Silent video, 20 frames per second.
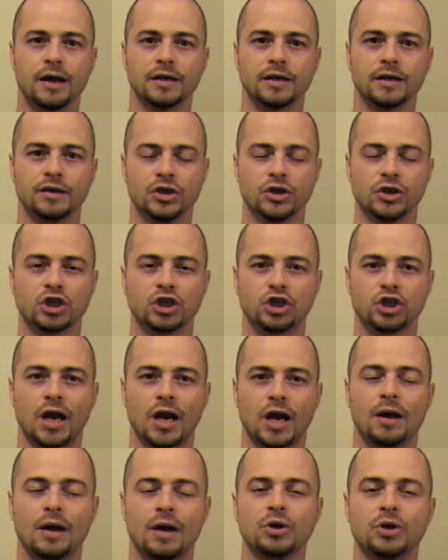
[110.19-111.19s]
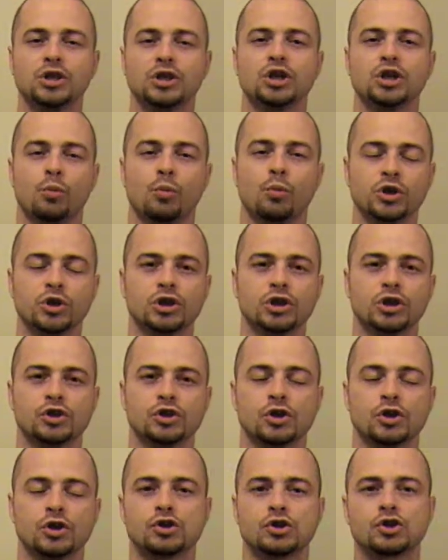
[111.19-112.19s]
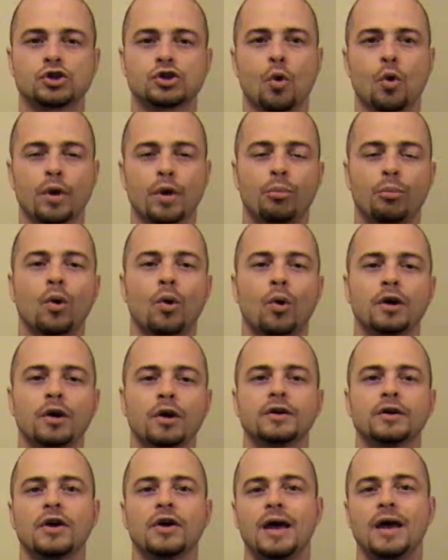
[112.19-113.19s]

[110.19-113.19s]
division championship, which is so important,